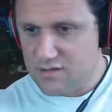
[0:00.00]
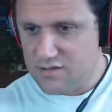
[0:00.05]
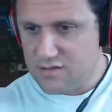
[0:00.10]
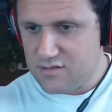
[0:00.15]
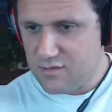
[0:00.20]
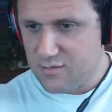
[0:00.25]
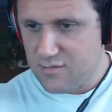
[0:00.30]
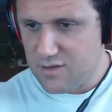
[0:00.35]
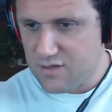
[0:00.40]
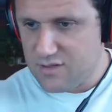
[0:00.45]

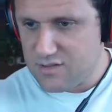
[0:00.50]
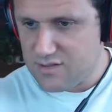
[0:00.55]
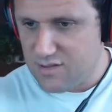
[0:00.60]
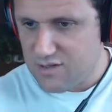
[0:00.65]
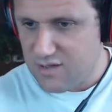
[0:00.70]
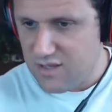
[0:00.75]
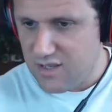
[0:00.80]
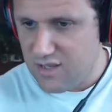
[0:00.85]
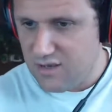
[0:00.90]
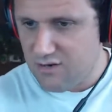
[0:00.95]
Sunbaked
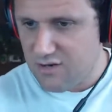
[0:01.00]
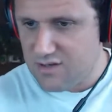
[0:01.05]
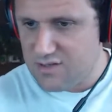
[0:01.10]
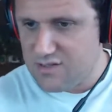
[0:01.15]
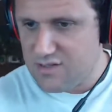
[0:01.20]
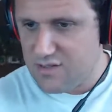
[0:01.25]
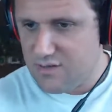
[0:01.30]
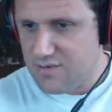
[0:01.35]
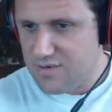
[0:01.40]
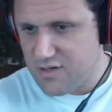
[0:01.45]
skin. Agrax
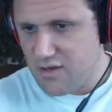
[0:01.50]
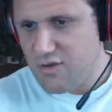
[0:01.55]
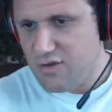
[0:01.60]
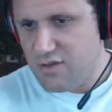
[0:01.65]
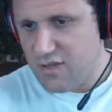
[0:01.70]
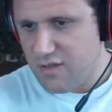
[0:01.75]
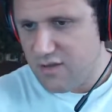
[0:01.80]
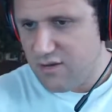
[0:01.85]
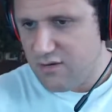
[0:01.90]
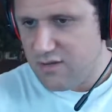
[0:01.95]
is the best.
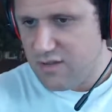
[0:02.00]
Okay.